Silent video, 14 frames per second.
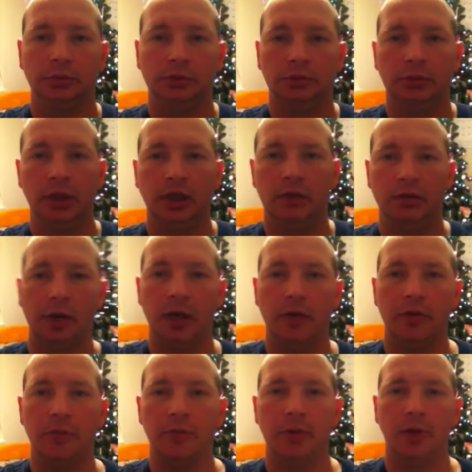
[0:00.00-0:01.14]
He created
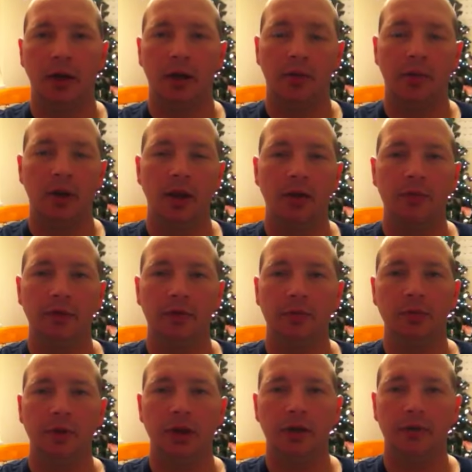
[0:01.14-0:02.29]
this boat out of the heaviest
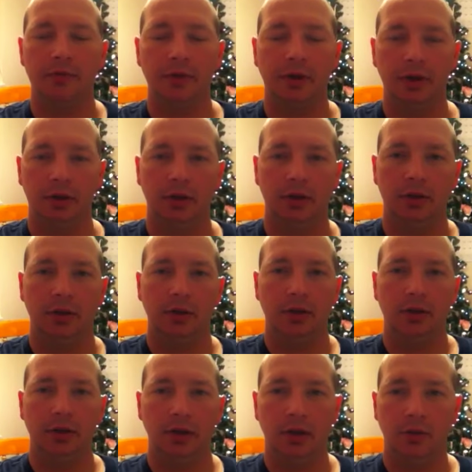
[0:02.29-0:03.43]
wood he could find,
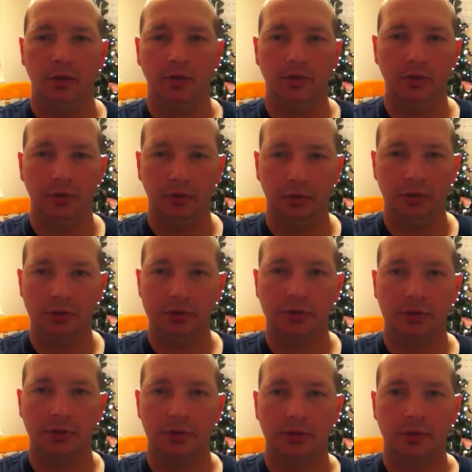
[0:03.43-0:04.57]
and it was huge.
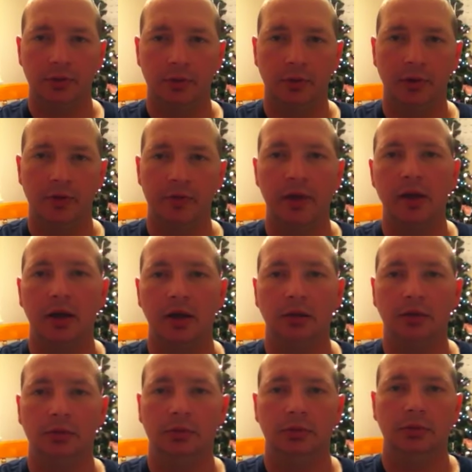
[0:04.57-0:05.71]
So where's it at?
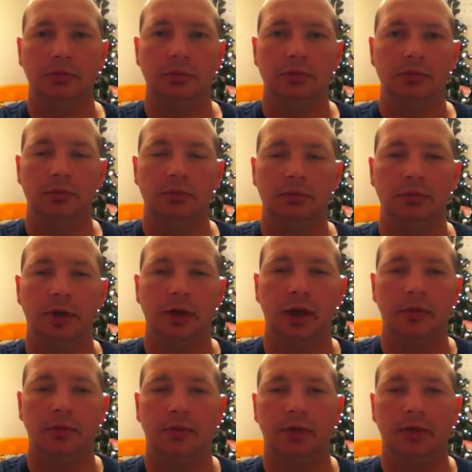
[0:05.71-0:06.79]
Why can't we find